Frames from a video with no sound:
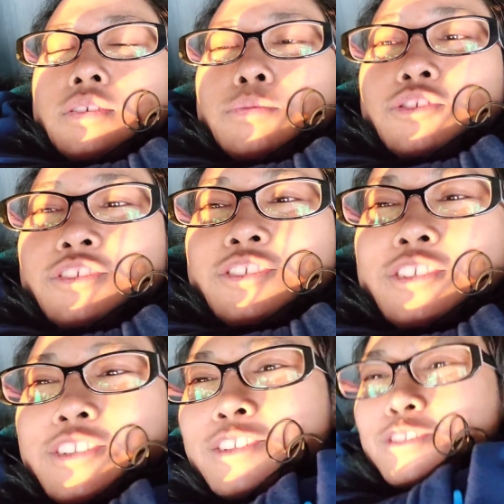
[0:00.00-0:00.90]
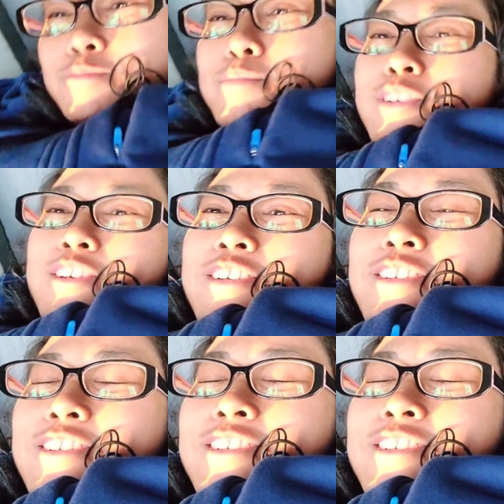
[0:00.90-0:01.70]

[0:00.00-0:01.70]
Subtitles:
I'm just chilling in bed.